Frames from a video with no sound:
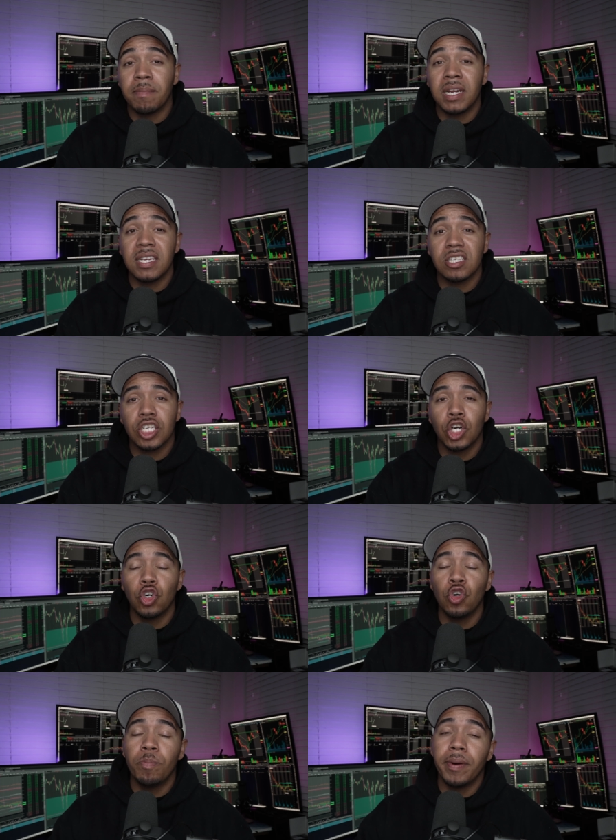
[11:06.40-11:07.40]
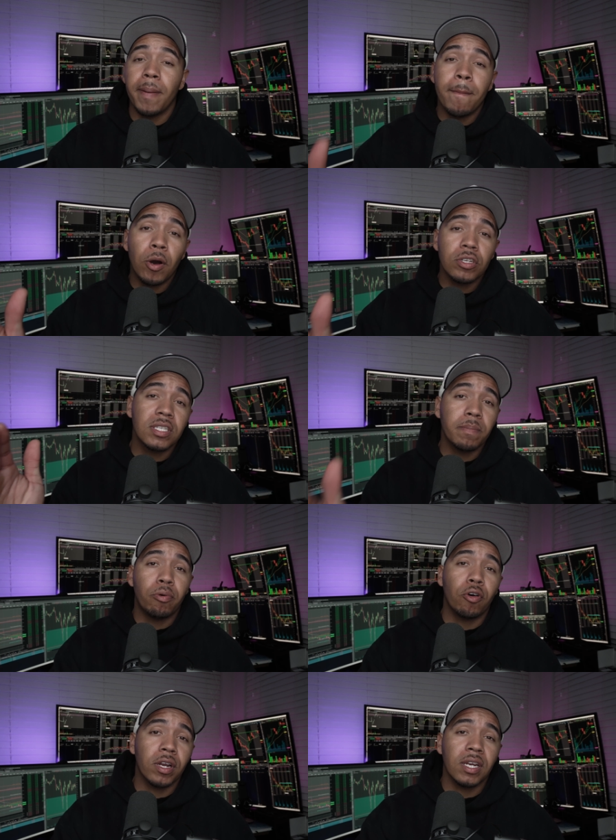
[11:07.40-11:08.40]
money is cool, but most
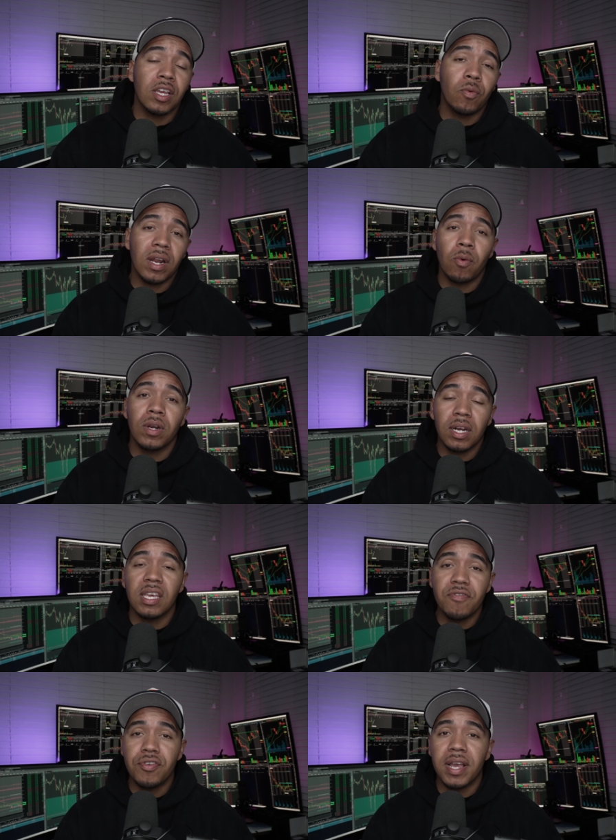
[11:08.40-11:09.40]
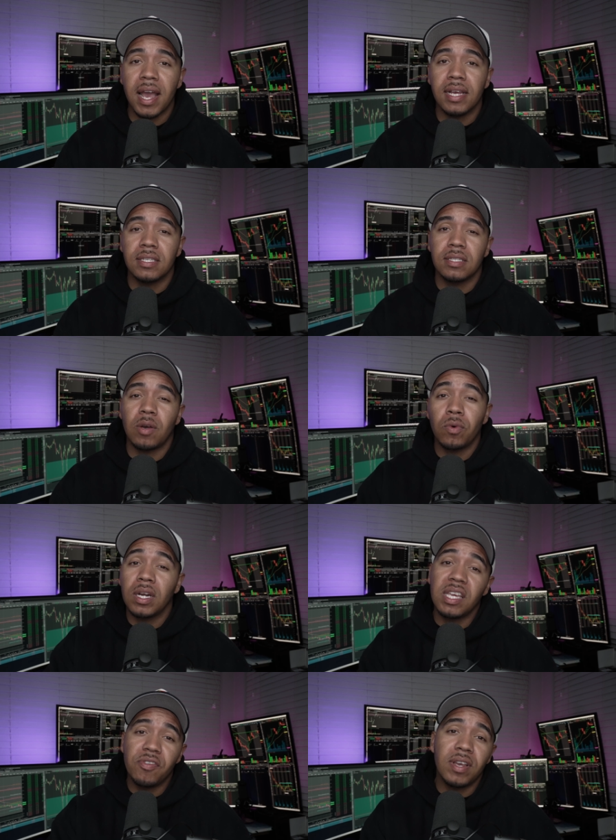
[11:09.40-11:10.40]
importantly, what I want to leave you guys is I want to
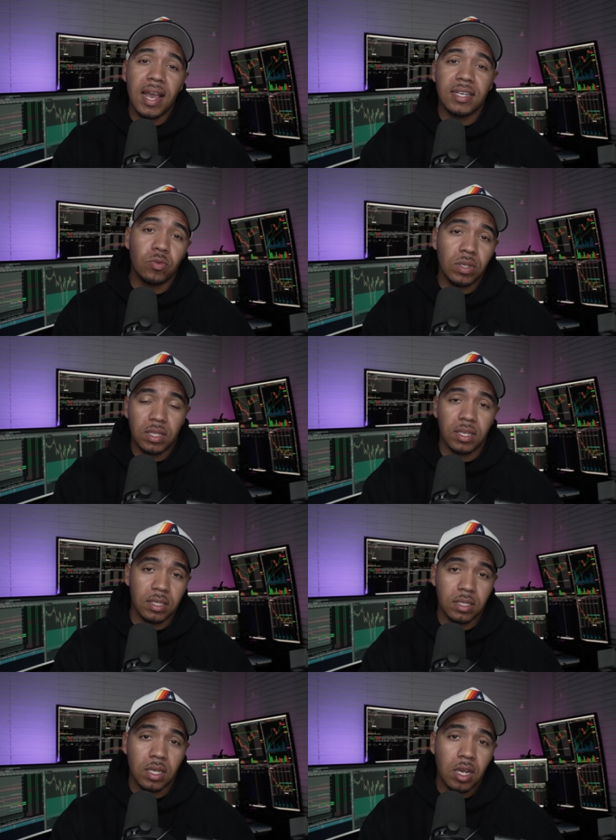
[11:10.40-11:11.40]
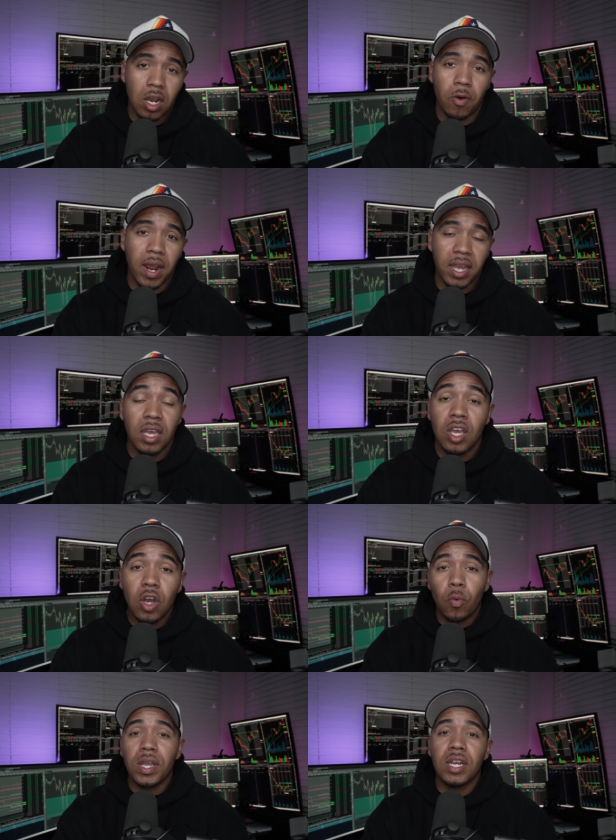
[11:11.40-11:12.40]
leave you guys with this. All right.
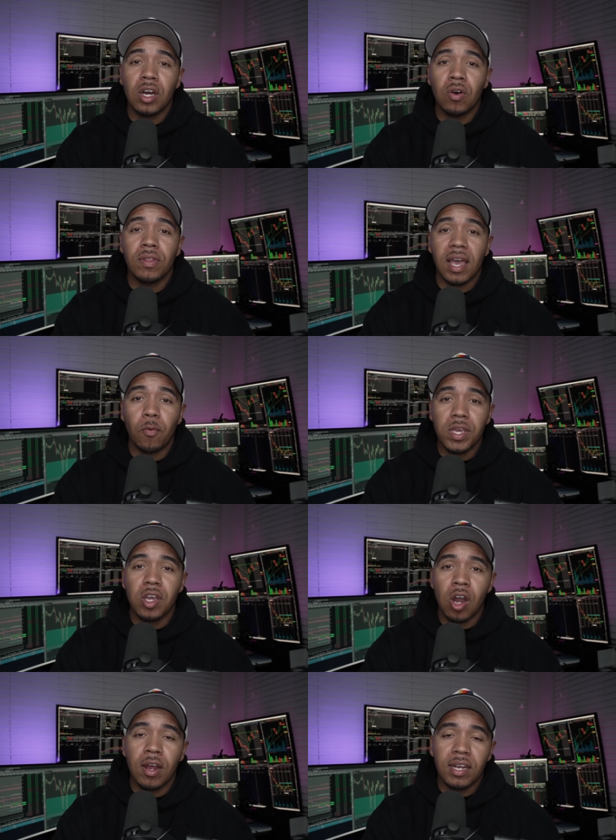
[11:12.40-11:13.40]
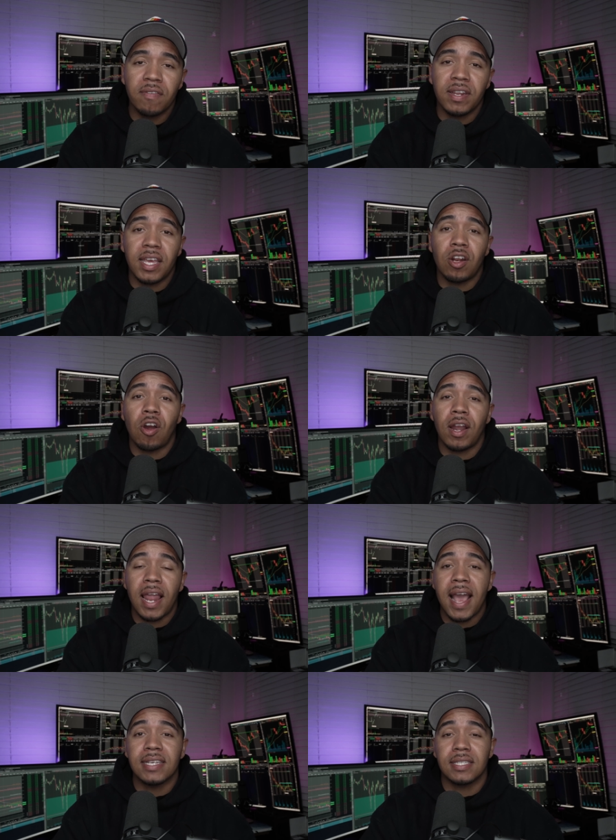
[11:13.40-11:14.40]
We know that we are living in our
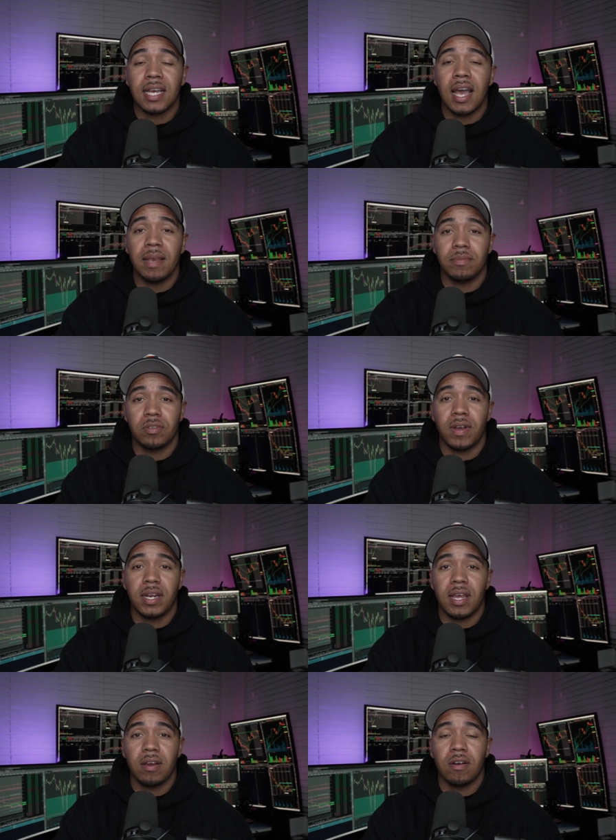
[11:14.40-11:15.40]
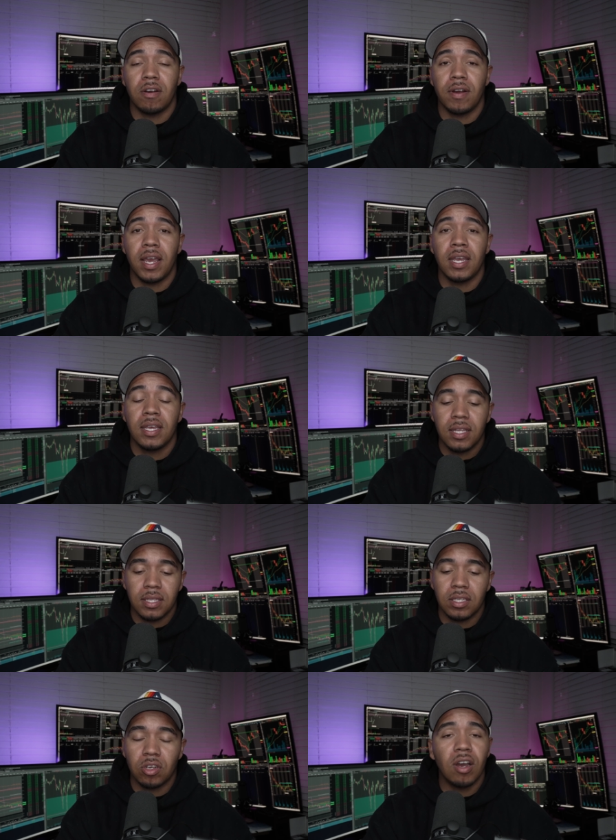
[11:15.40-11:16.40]
last times right now. All right.
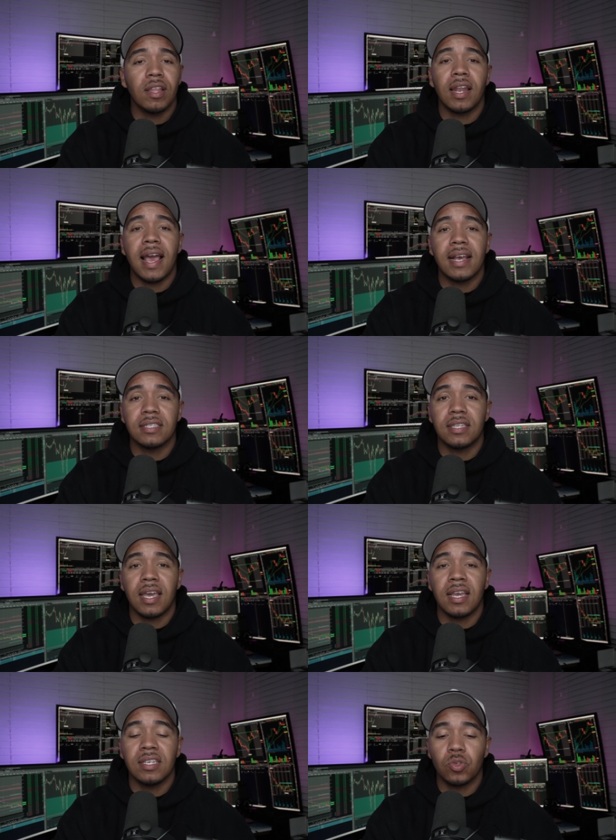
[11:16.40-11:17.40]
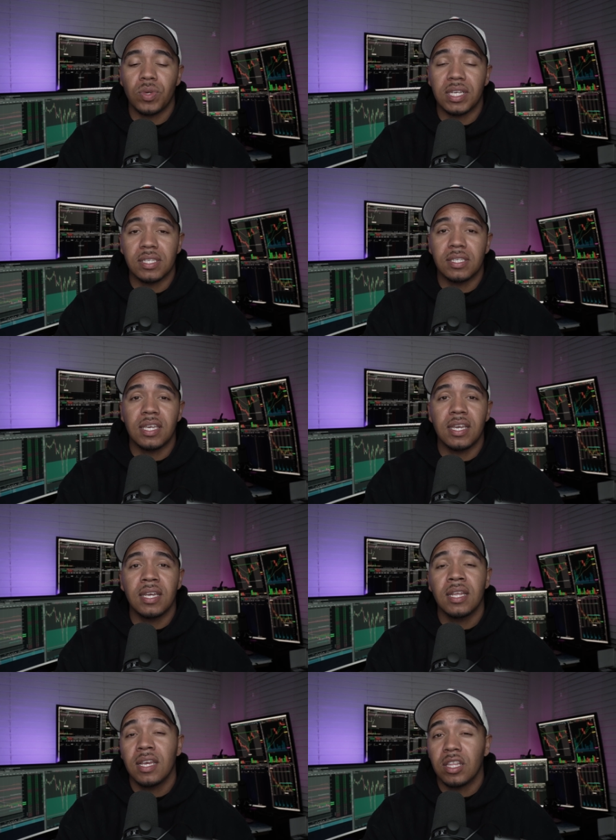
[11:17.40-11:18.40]
These are the last days. We can see
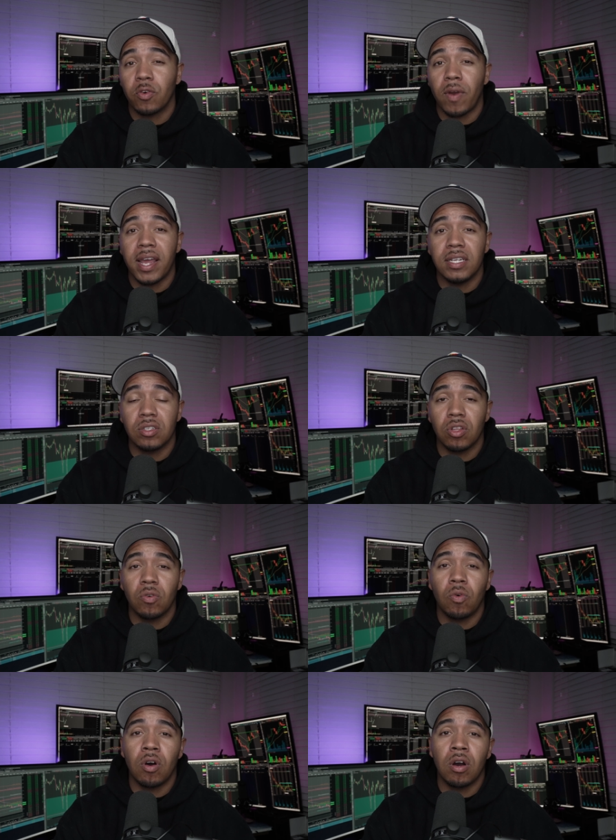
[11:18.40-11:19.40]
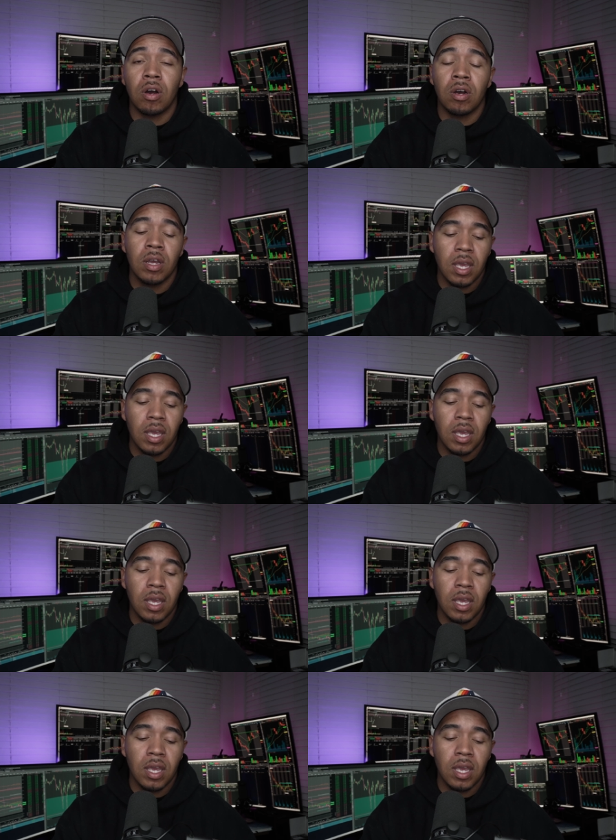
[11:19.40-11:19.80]
it. The writing's on the wall.